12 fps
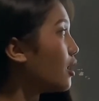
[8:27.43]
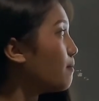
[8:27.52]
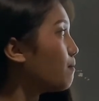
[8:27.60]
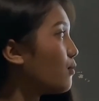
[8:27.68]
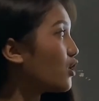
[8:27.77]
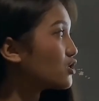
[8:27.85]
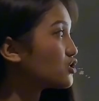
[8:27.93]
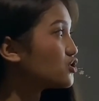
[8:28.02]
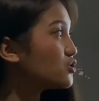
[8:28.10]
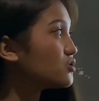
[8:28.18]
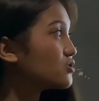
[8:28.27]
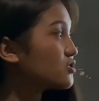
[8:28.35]

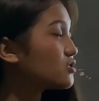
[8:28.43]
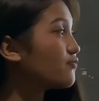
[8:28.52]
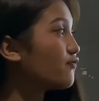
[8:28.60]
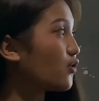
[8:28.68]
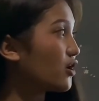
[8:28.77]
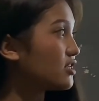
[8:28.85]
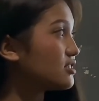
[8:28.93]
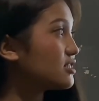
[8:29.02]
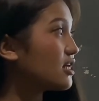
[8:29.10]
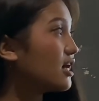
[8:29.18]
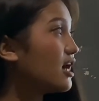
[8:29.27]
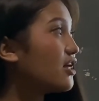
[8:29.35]
monotonous voice,
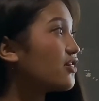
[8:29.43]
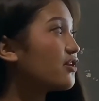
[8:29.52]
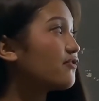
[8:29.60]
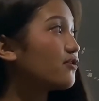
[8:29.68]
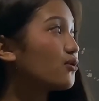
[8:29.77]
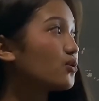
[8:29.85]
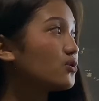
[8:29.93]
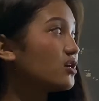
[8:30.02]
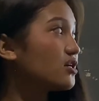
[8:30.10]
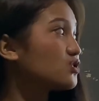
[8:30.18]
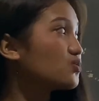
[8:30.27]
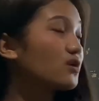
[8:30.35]
the
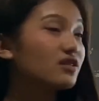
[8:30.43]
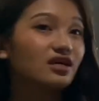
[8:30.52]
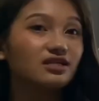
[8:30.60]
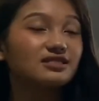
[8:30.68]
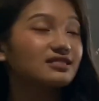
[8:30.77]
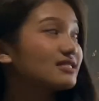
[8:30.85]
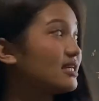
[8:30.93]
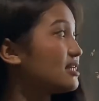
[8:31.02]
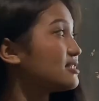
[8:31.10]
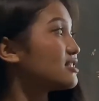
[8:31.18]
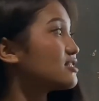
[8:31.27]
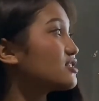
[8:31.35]
audience will not see
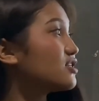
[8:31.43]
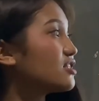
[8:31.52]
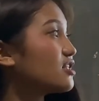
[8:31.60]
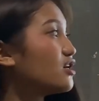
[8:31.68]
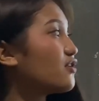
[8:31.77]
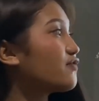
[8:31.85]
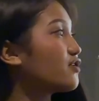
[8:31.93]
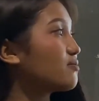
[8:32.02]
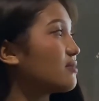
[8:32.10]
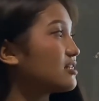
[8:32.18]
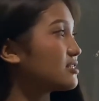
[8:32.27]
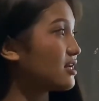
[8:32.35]
sincerity of your
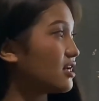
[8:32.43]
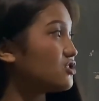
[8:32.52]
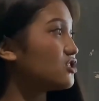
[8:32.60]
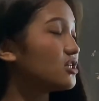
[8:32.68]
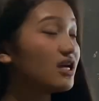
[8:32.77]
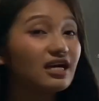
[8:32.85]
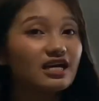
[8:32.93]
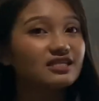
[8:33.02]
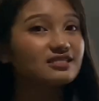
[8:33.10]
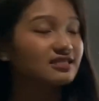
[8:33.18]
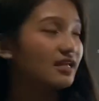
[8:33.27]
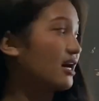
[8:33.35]
message.
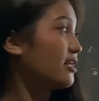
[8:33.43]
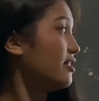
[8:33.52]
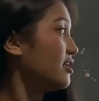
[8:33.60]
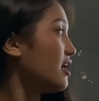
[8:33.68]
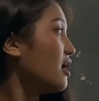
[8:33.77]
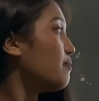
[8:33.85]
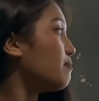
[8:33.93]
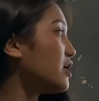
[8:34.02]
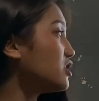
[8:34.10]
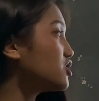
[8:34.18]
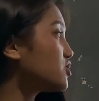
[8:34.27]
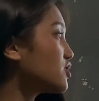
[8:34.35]
Instead,
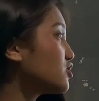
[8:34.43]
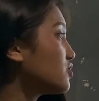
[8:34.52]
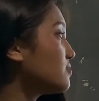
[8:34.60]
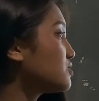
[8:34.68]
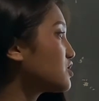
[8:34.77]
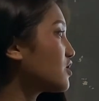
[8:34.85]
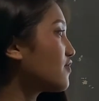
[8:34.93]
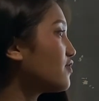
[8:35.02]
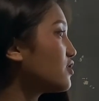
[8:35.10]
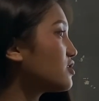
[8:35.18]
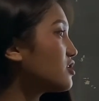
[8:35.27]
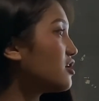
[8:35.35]
make sure to observe
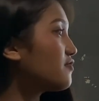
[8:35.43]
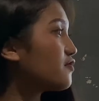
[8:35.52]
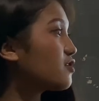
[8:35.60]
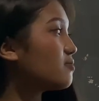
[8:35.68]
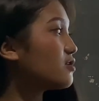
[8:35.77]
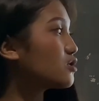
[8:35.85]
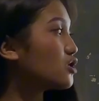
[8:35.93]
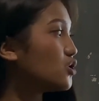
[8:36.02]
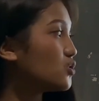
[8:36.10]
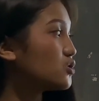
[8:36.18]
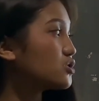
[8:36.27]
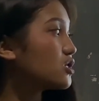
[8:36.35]
your nonverbal
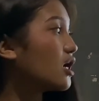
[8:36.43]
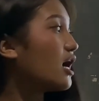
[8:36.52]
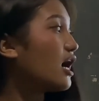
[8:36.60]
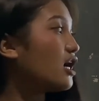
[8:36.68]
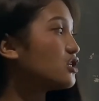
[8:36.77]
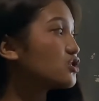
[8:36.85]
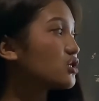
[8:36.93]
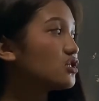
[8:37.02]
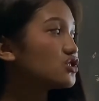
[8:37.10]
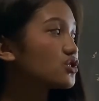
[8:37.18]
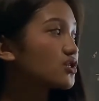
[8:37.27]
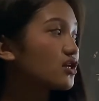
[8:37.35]
cues and to
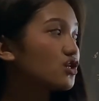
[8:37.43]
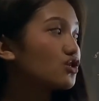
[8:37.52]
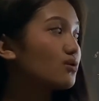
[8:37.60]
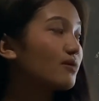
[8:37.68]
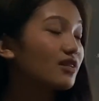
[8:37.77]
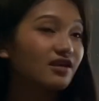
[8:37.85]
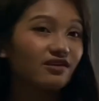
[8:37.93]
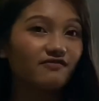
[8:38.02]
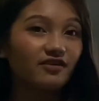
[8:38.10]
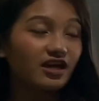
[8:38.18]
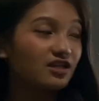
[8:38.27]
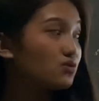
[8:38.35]
ensure that you believe
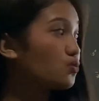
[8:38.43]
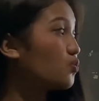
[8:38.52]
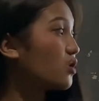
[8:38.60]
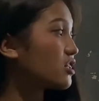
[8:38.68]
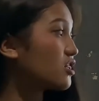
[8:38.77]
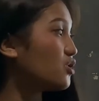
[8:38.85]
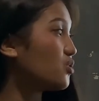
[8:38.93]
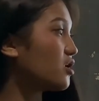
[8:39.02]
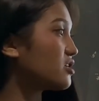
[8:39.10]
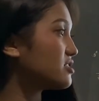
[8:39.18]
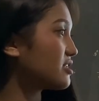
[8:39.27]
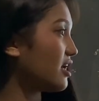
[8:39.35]
in what you
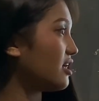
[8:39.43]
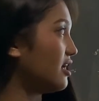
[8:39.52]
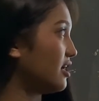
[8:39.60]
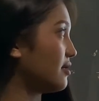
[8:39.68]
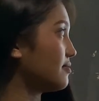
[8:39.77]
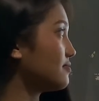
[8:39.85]
are saying.